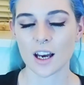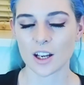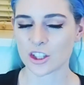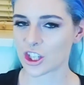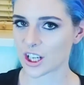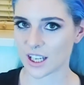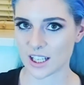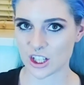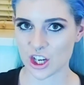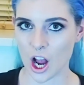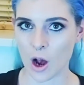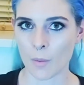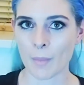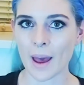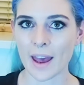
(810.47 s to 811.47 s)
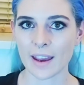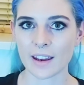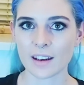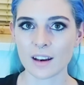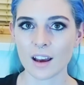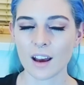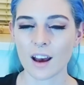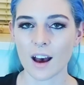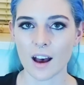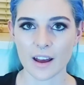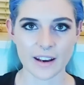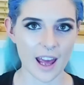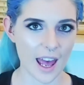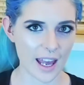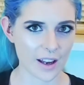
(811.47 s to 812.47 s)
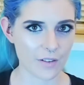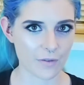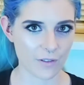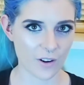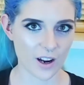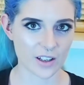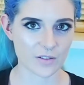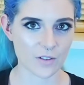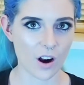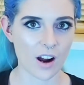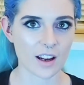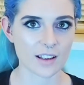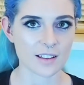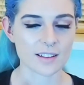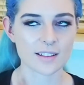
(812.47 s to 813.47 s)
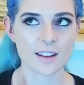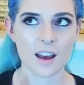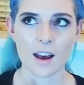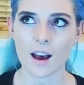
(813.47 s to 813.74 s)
a chicken chow mein, an egg fried rice,